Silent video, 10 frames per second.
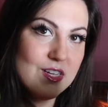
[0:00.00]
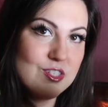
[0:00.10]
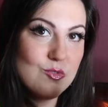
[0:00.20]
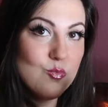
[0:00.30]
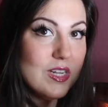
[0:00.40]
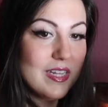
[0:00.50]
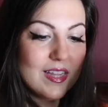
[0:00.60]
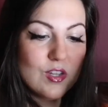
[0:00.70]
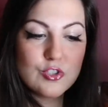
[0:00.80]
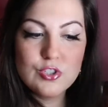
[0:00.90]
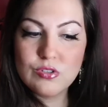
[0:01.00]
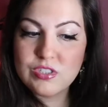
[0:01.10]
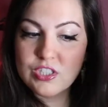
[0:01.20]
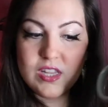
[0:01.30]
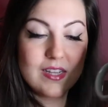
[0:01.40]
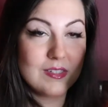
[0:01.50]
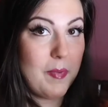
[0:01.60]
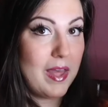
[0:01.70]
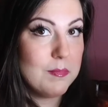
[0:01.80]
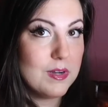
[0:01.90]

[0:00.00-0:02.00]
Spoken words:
So really, there's no such thing as a bad